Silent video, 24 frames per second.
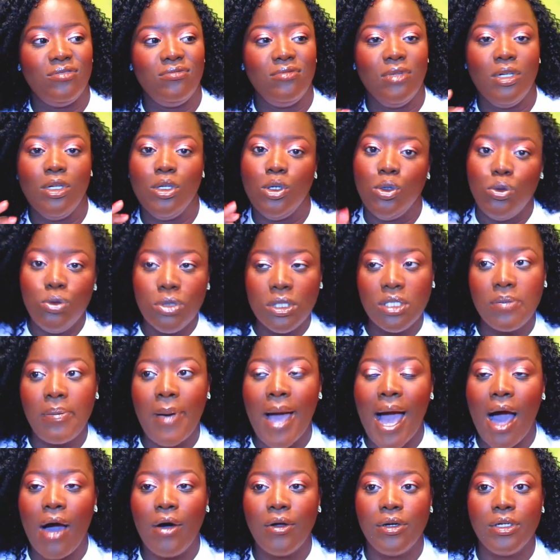loose
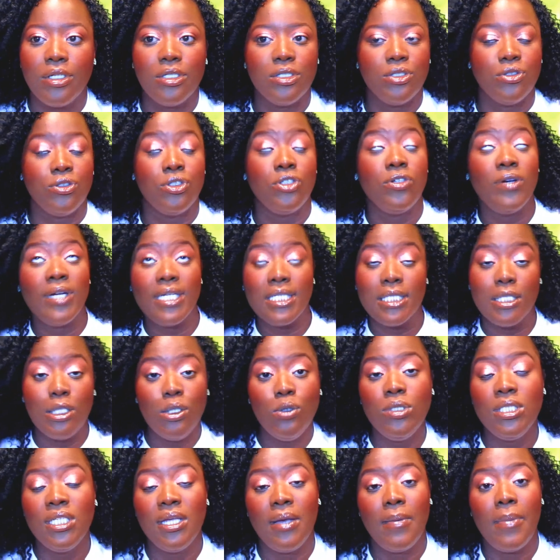powders or
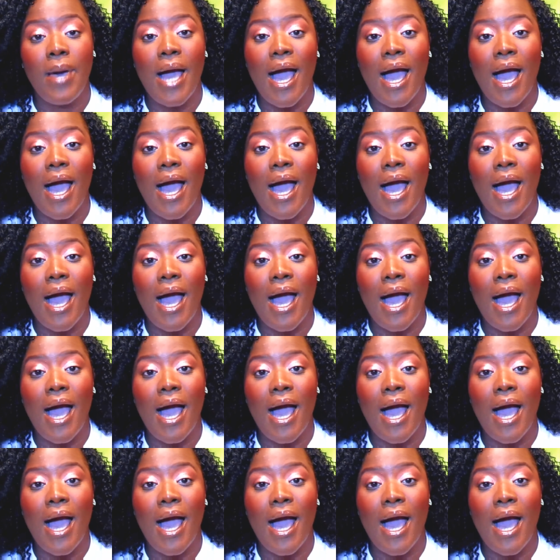translucent